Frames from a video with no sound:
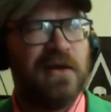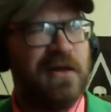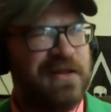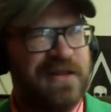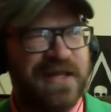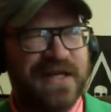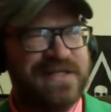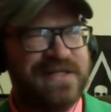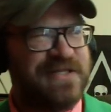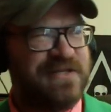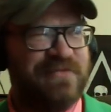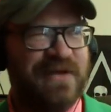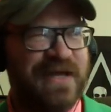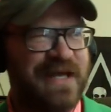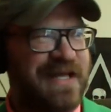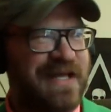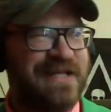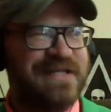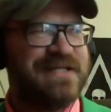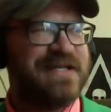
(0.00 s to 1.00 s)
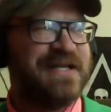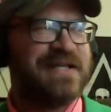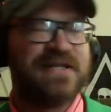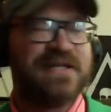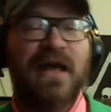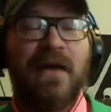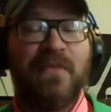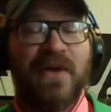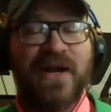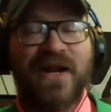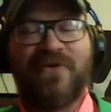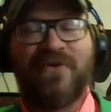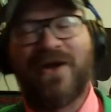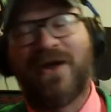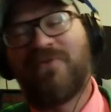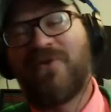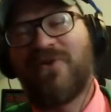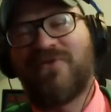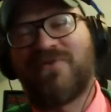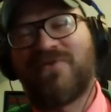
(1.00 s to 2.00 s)
That doesn't make any sense. But anyway,
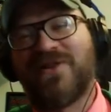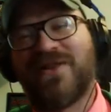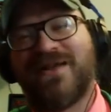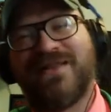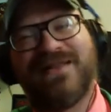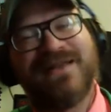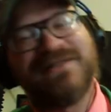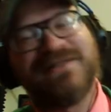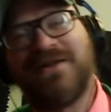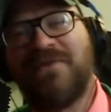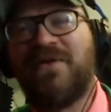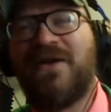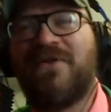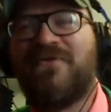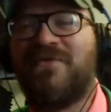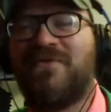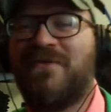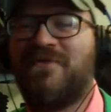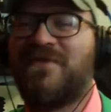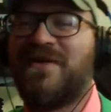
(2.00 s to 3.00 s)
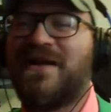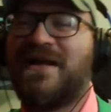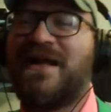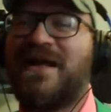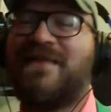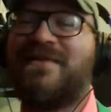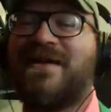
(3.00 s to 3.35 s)
apart from all that, that's going to be it for me for today.